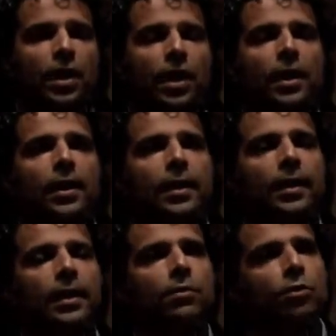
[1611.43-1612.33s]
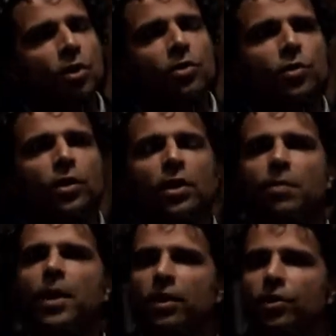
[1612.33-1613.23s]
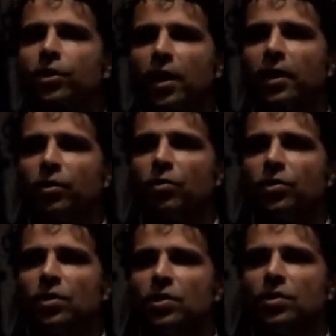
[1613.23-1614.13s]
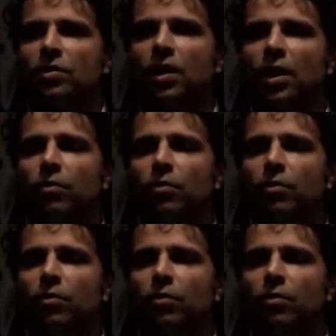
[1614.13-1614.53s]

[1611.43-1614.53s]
it was also going to depend on your diagnosis,